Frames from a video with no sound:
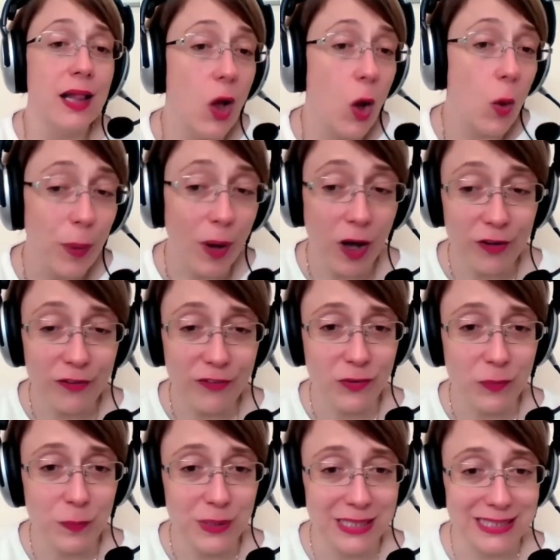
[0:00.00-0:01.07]
A
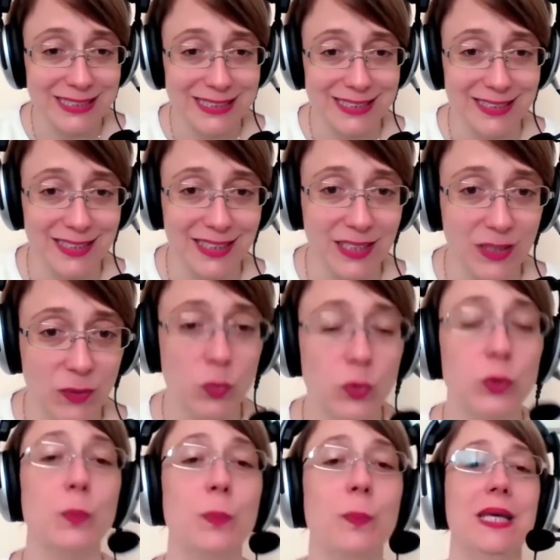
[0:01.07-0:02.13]
possibility
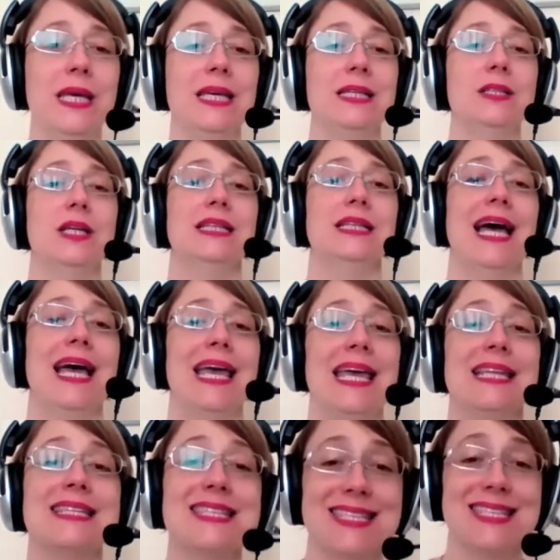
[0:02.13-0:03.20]
would be that
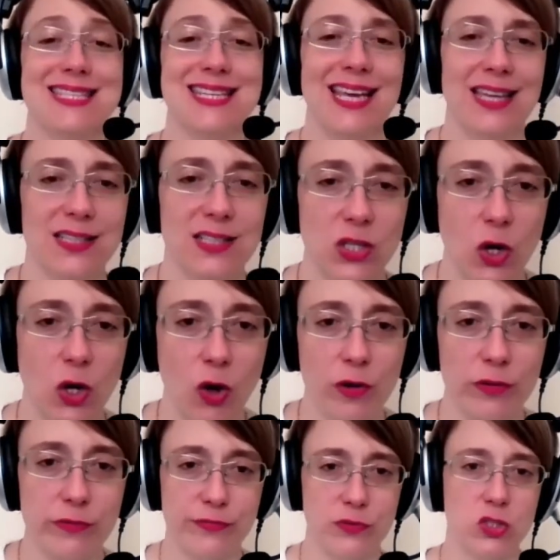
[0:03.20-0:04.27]
instead
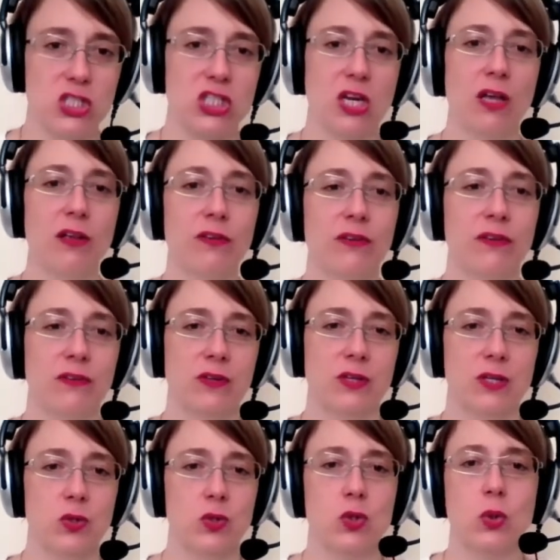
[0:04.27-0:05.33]
of just
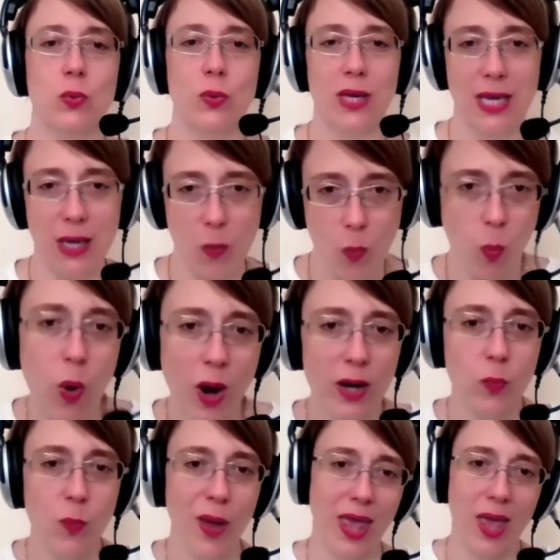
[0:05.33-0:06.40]
doing it
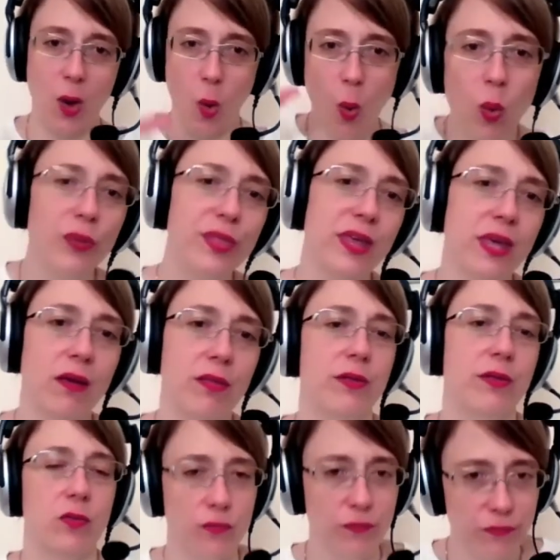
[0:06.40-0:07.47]
one way or the other,
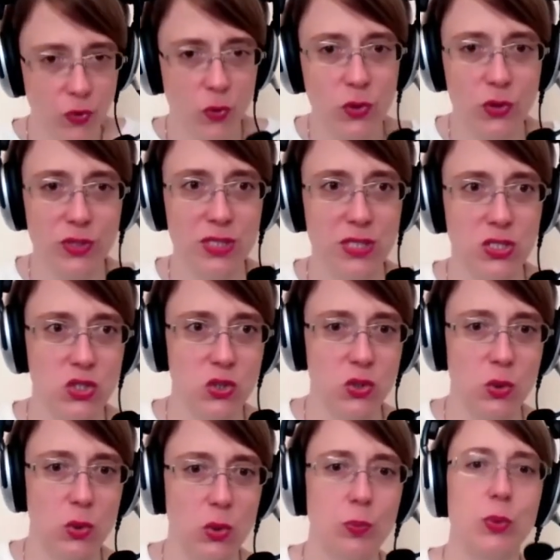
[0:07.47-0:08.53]
the full
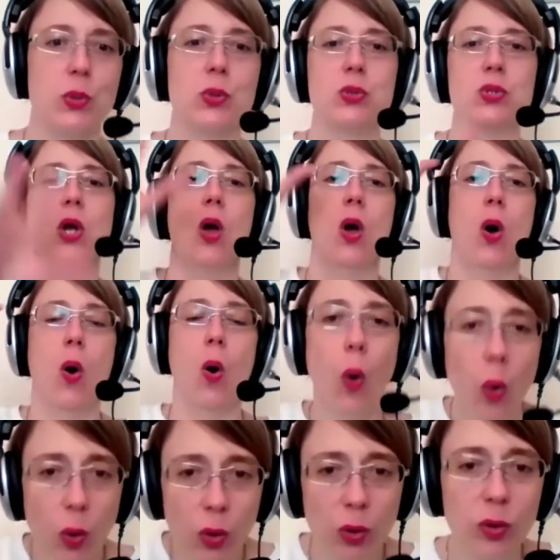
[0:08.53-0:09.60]
conditional approach
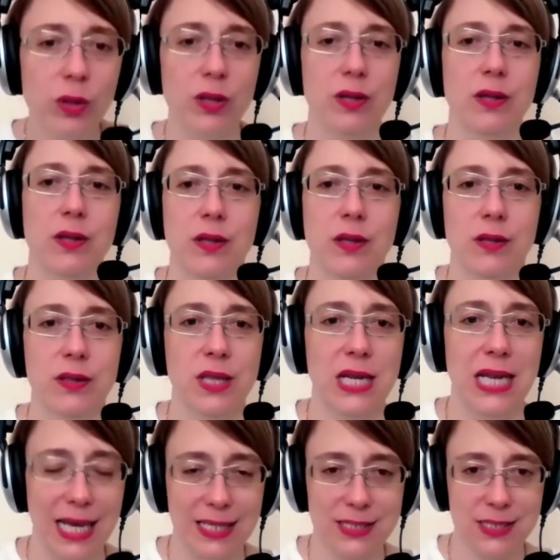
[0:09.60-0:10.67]
or the
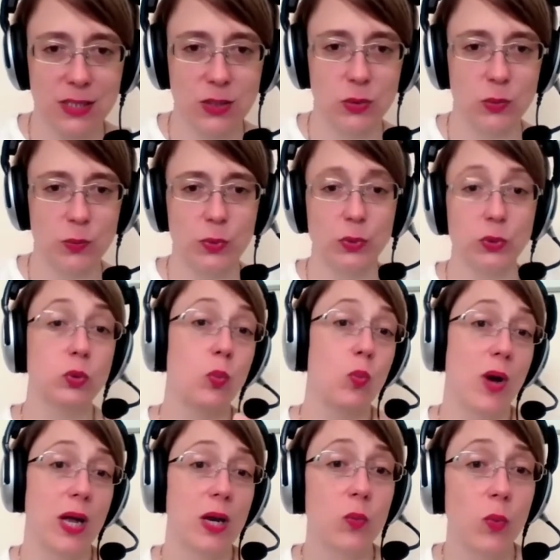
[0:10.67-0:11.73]
lexical approach,
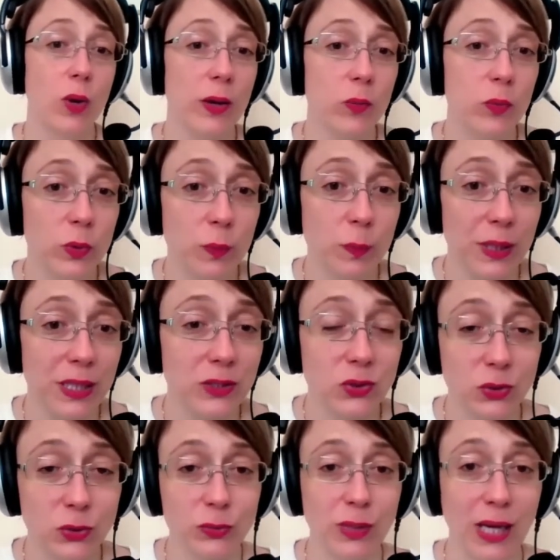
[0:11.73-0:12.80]
one way would be
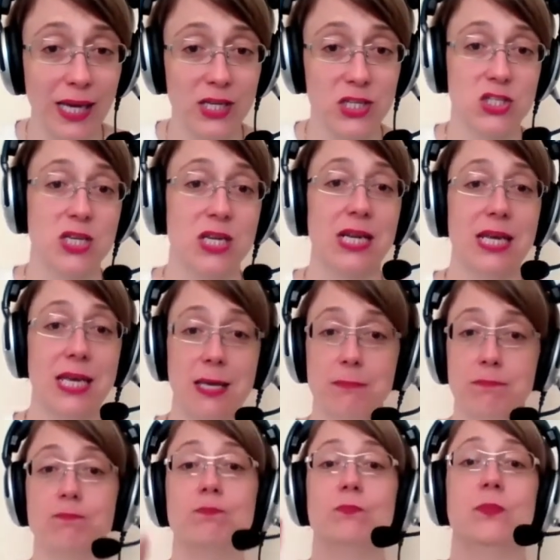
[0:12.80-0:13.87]
to actually
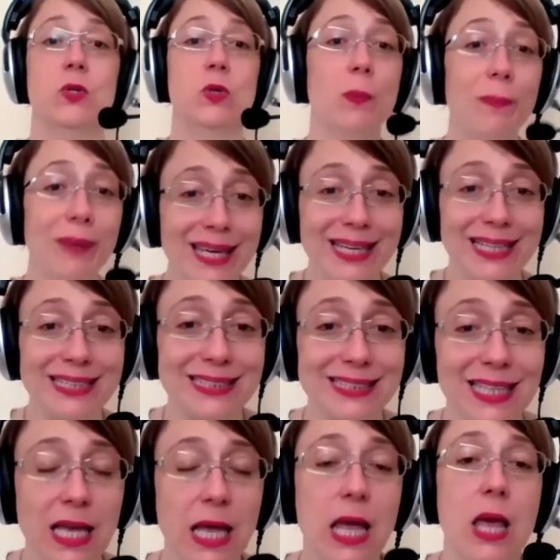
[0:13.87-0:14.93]
do a mix,
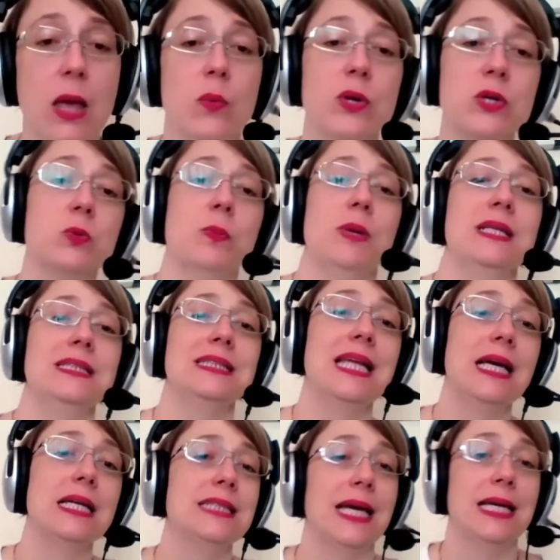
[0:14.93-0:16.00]
which means
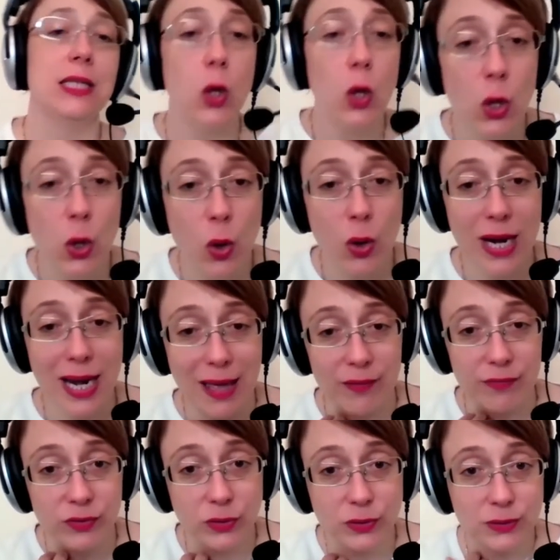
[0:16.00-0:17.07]
that at lower
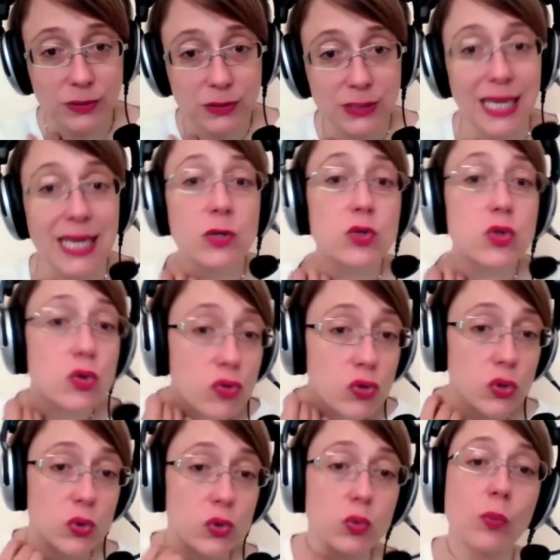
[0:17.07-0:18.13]
levels,
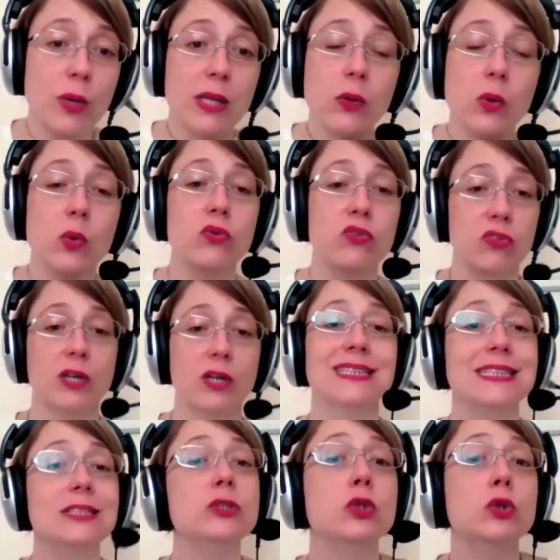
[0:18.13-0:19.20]
when you start
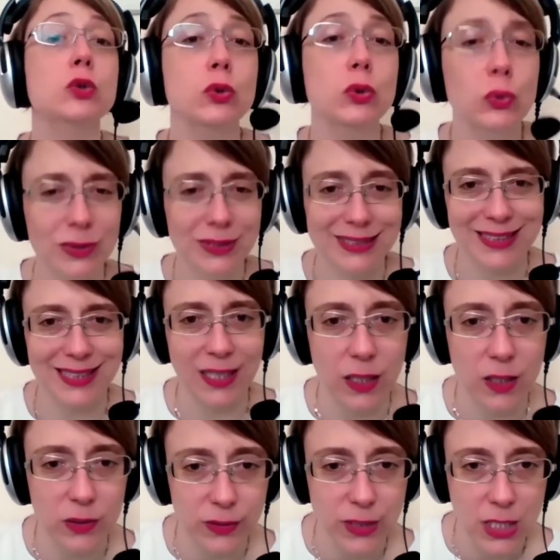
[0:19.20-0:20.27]
introducing
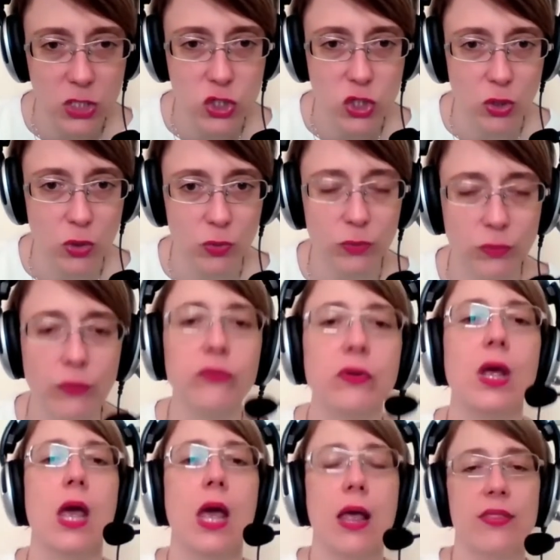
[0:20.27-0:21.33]
conditionals,
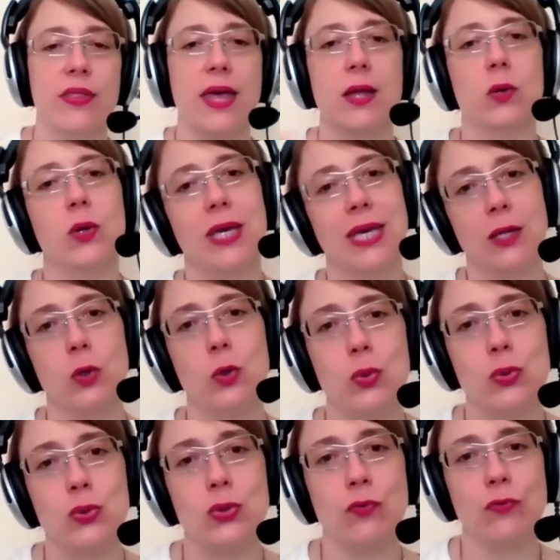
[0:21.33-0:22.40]
then you can
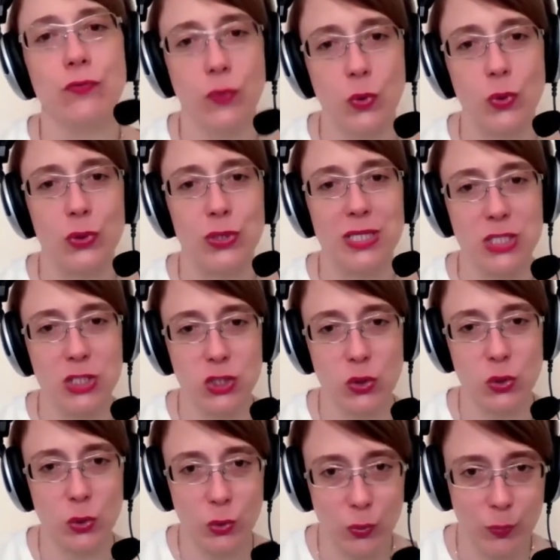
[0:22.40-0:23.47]
use the full
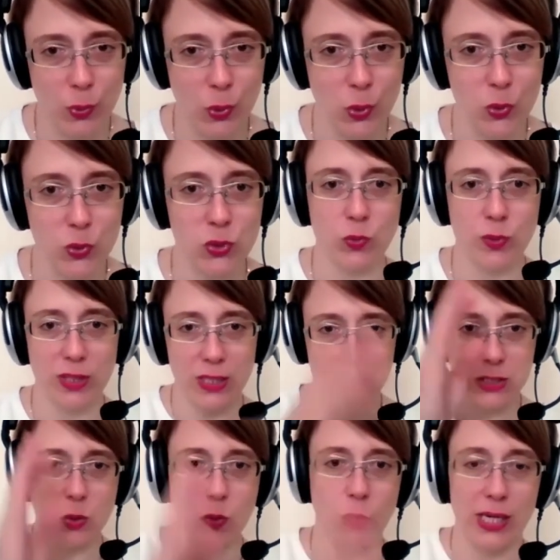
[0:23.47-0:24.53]
conditional approach with
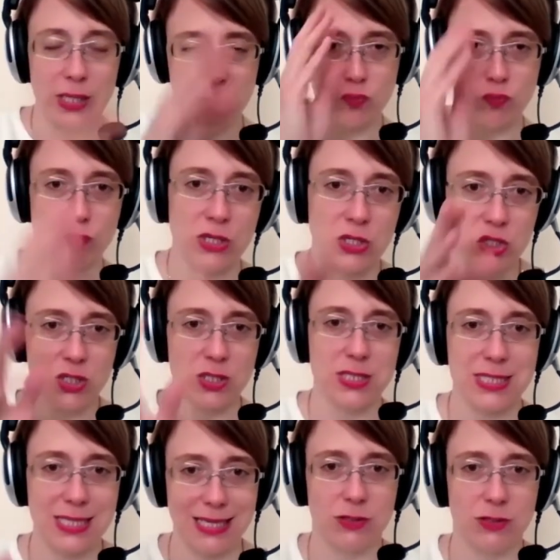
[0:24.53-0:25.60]
its quite rigid
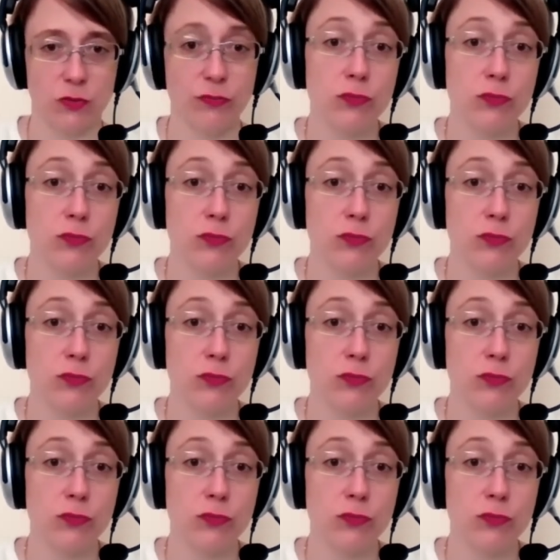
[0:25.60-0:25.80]
set of